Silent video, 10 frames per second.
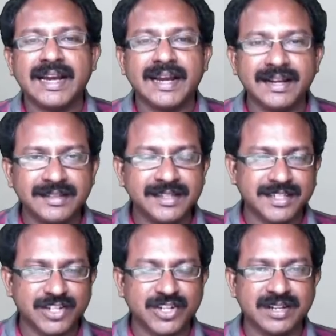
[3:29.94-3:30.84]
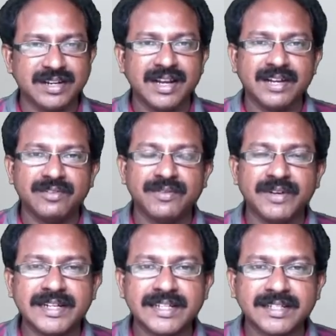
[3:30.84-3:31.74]
In this session, we
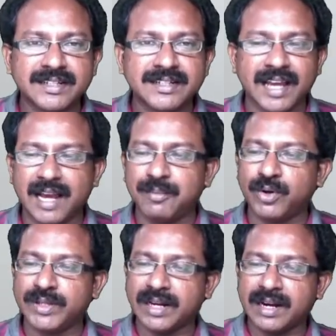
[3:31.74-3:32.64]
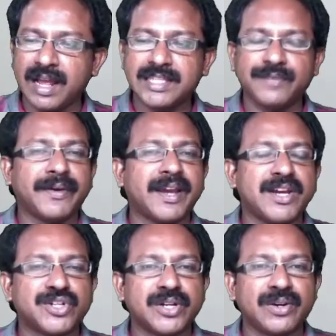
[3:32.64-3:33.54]
will discuss about the
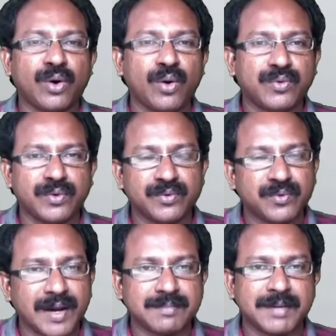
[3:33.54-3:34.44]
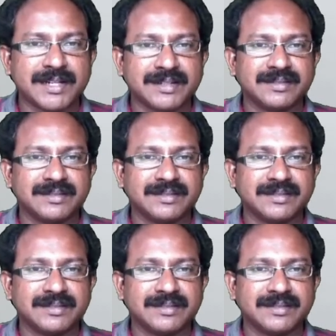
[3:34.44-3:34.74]
classification of white matter.